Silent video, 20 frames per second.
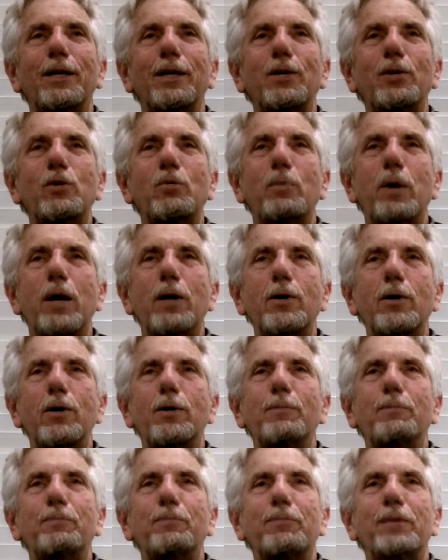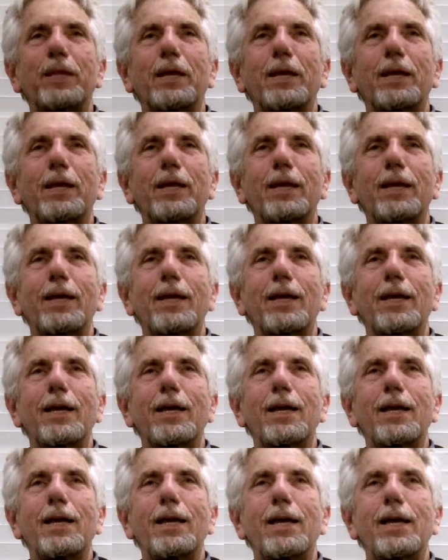you better
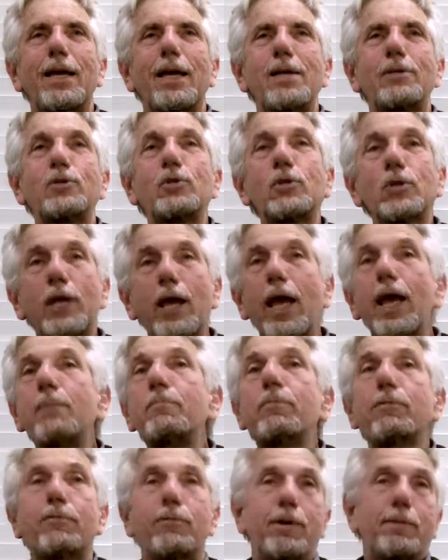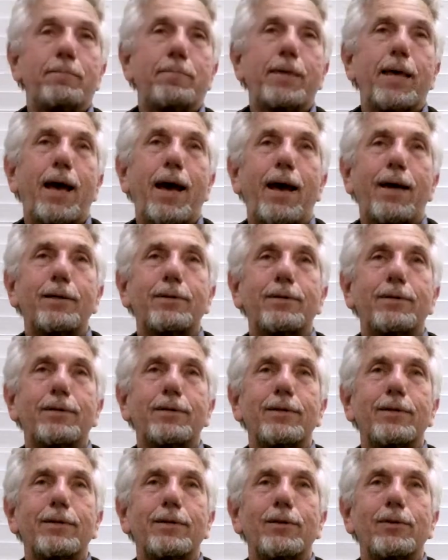escape from that
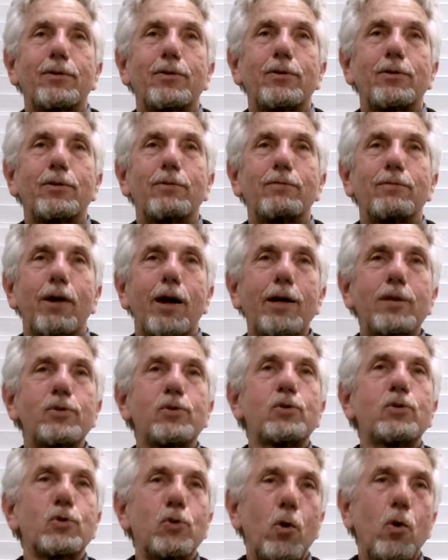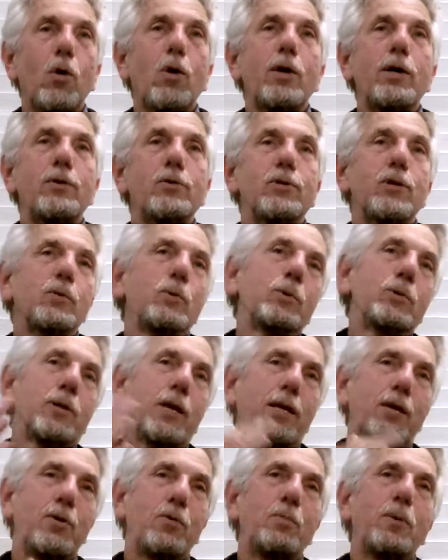to find stories that will
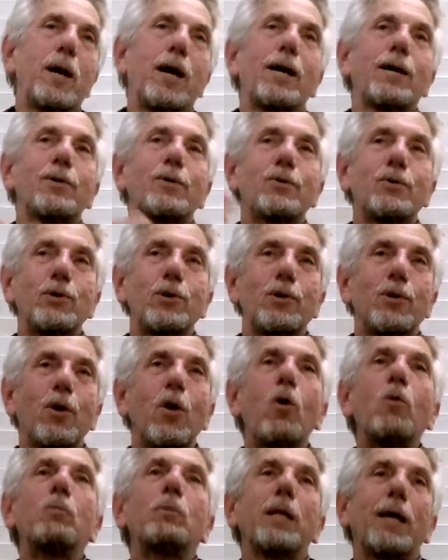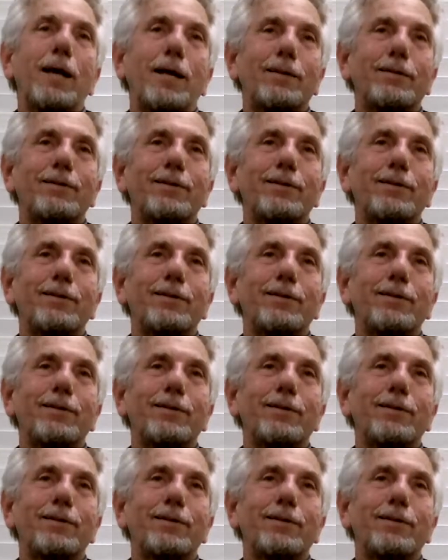take you back to your homeland.